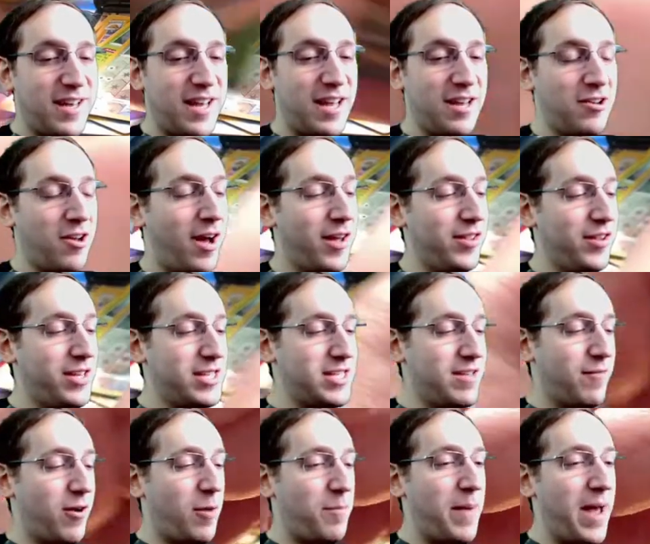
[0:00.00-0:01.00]
and not least
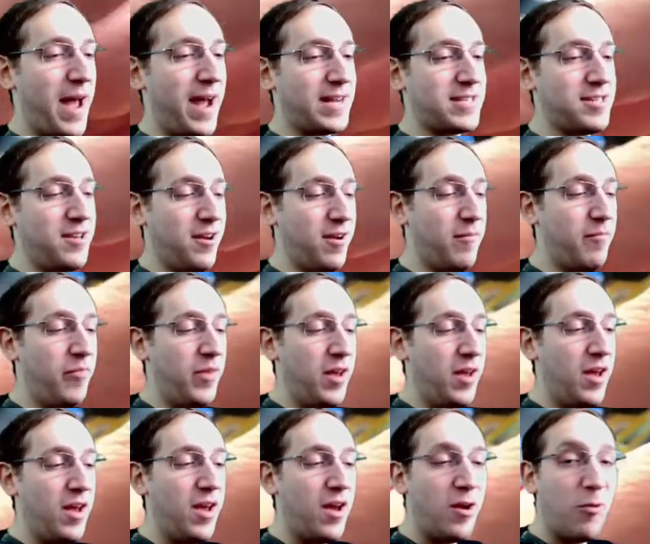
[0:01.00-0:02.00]
of our packs here,
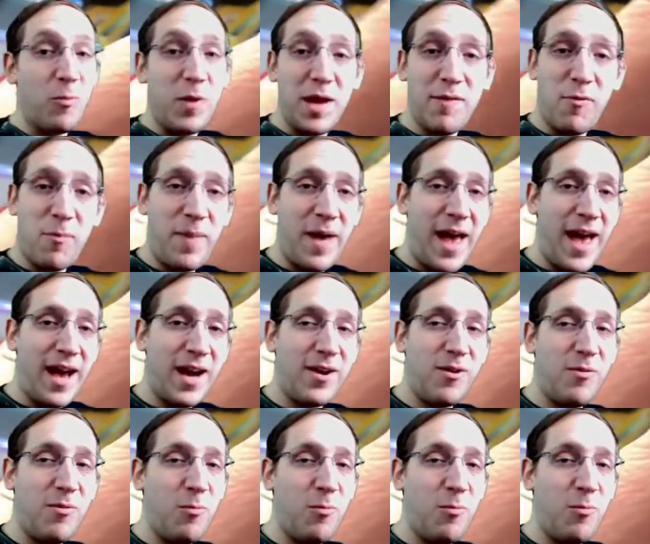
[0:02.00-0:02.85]
we have a pack